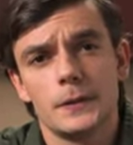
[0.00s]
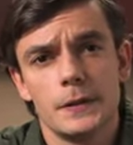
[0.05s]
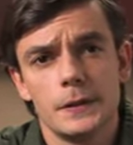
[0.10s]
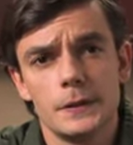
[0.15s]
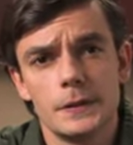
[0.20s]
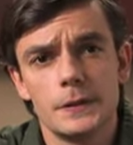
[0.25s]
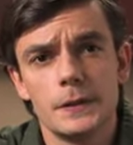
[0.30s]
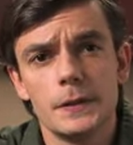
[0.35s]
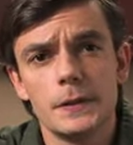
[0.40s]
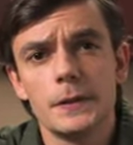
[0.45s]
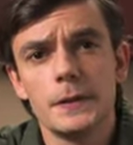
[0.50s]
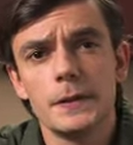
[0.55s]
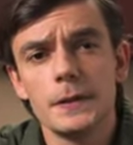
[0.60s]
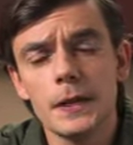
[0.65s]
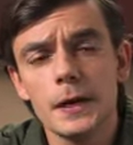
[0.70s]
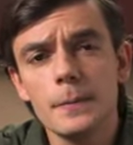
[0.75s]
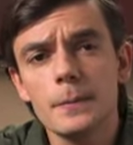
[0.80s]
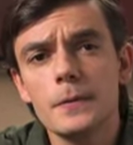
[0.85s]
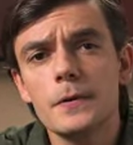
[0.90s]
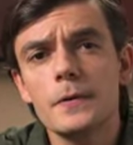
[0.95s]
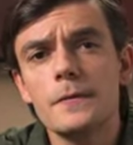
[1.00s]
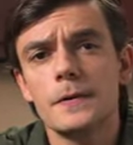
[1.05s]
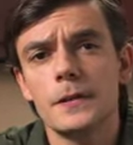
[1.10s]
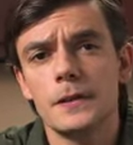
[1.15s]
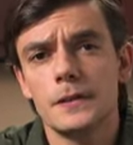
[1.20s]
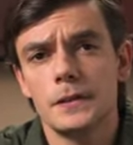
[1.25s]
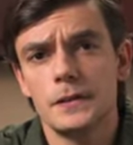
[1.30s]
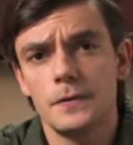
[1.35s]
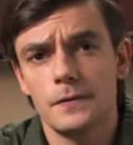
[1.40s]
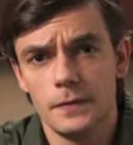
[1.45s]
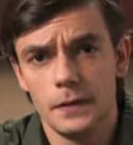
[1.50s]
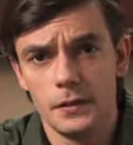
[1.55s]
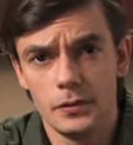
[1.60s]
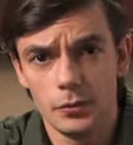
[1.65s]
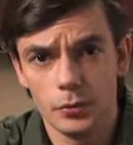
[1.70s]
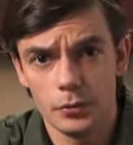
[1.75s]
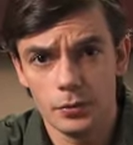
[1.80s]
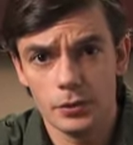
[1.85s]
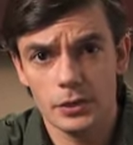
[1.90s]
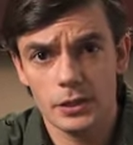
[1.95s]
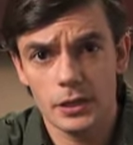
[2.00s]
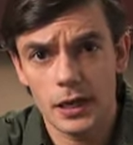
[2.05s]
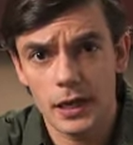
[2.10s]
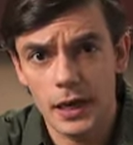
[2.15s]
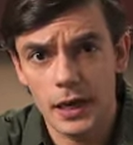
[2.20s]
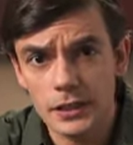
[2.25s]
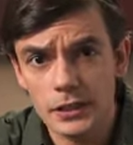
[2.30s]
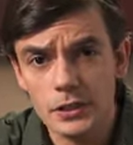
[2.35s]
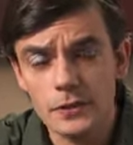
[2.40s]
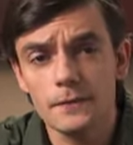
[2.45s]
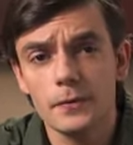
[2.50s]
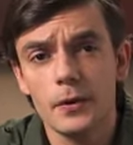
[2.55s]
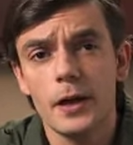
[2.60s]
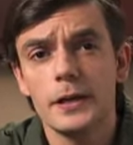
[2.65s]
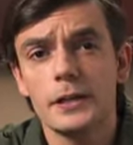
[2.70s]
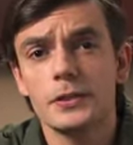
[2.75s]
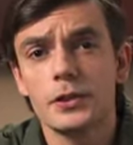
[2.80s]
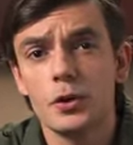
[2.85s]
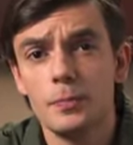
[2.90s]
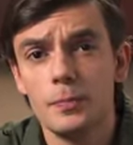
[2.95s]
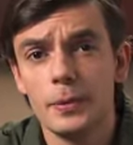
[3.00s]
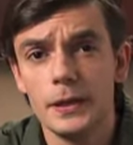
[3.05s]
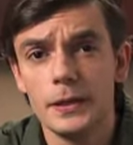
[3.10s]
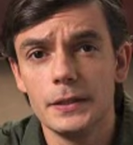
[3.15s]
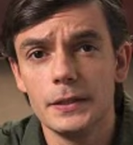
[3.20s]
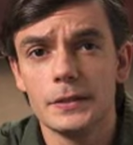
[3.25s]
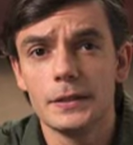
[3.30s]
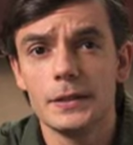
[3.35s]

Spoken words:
is that the number of individuals classified as obese